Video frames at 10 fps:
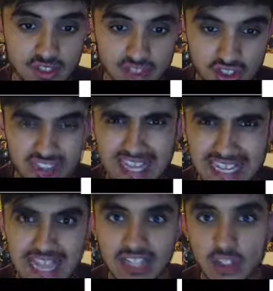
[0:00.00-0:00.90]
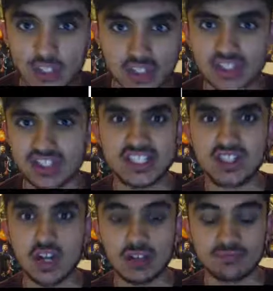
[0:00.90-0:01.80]
It's just again scenes
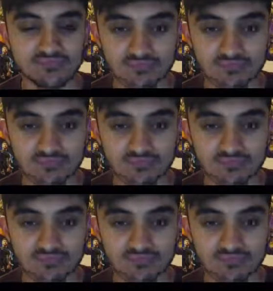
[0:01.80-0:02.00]
cut.